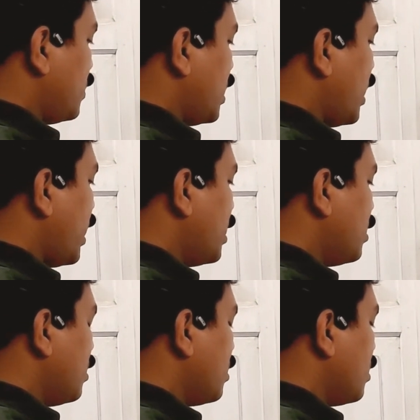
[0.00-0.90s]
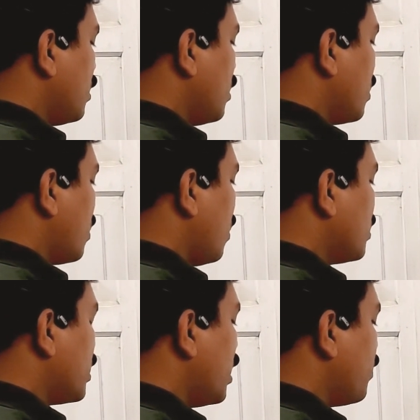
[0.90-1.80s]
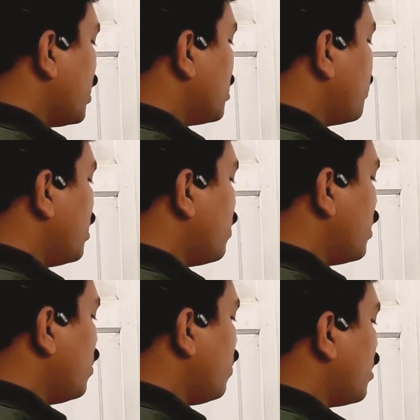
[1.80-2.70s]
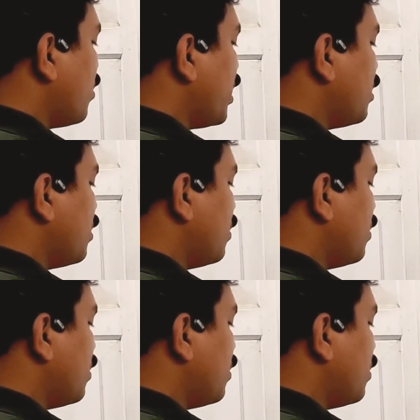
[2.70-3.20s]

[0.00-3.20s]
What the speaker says: And cos A plus B equal to 1 by